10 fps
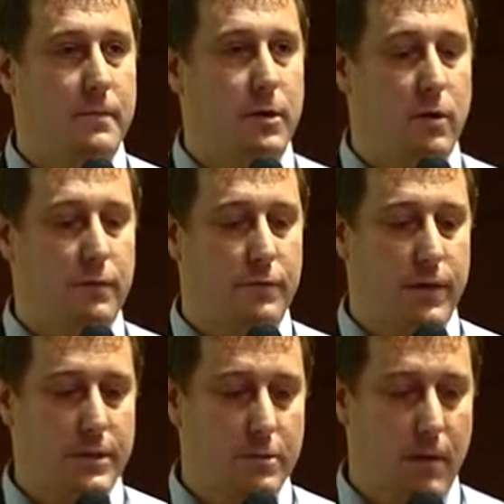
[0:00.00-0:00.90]
your
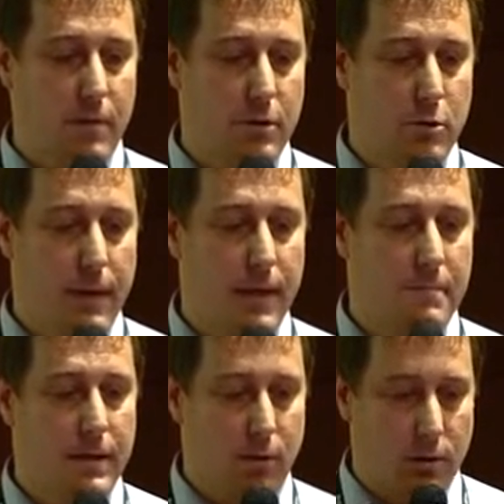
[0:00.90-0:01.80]
configuration parameter domain,
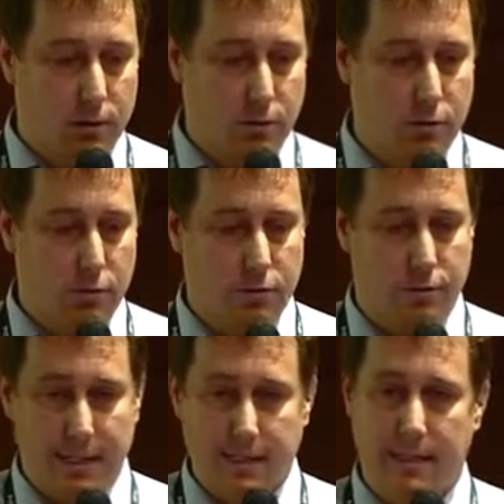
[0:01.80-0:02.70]
but also to
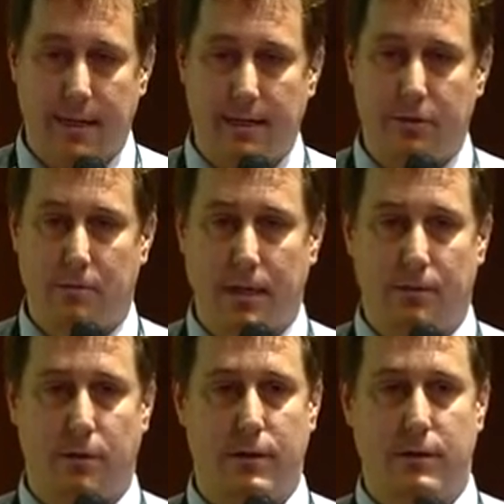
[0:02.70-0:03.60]
translate your
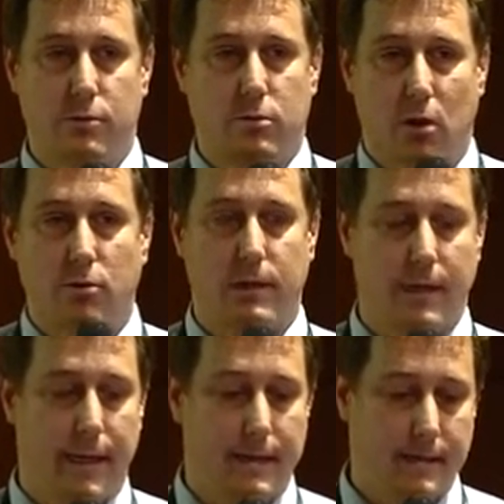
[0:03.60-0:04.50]
meta model into code
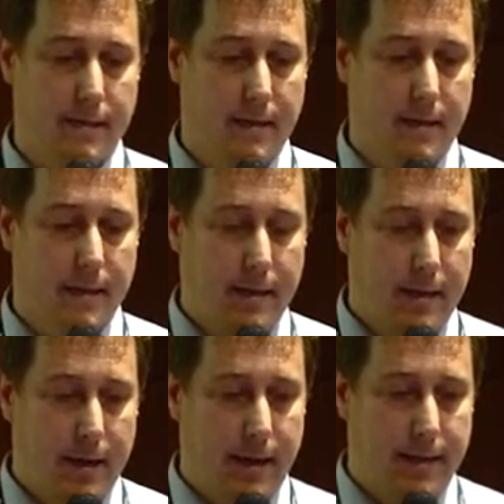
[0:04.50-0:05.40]
in the end.
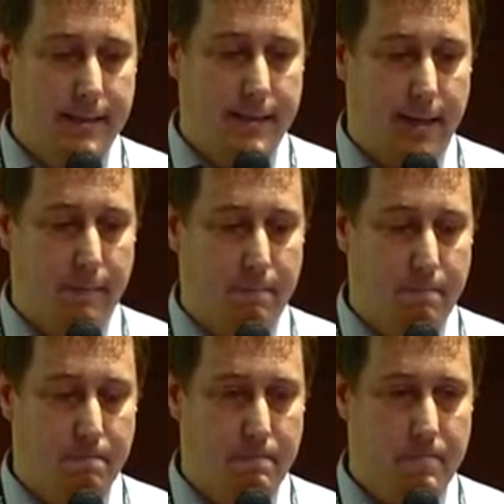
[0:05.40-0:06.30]
And
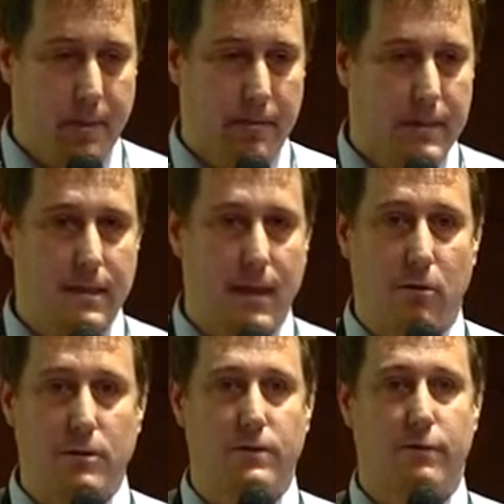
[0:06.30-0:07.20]
this
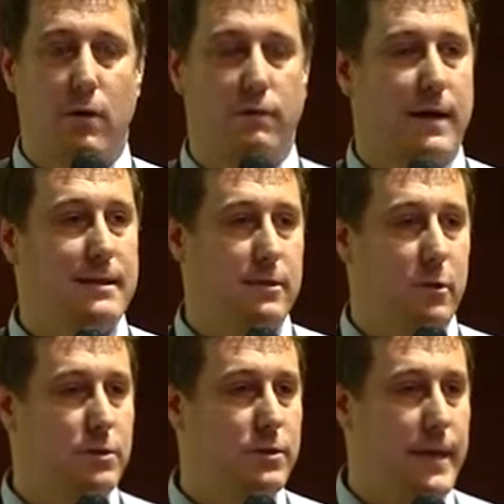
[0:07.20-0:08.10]
allows for fast
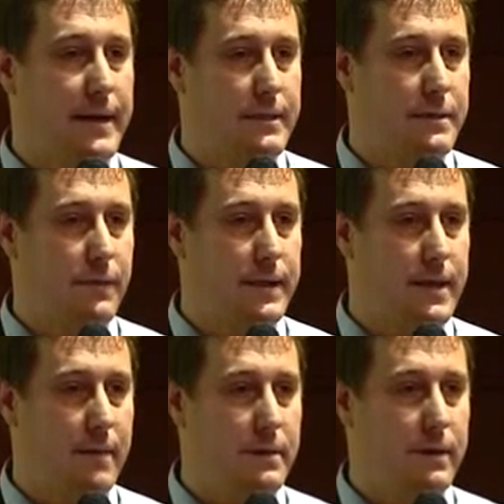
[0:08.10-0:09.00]
adoption cycles, for
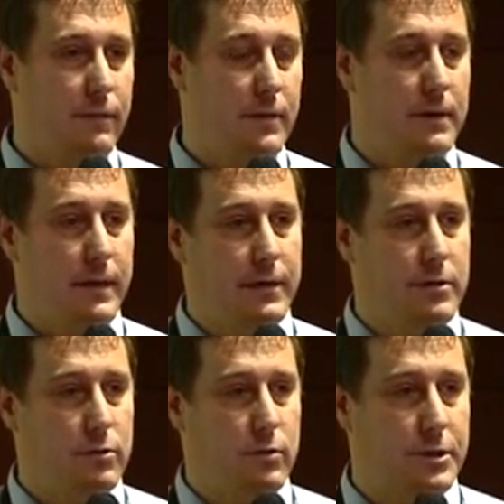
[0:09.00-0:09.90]
example. If you need
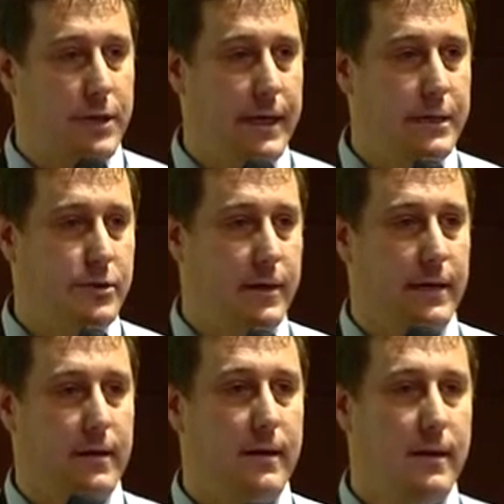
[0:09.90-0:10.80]
to do a change, you
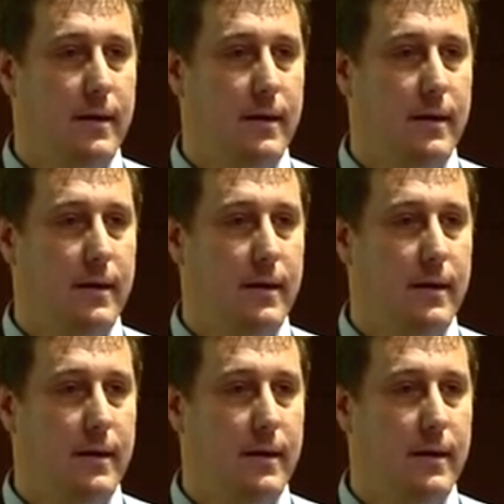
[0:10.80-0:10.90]
can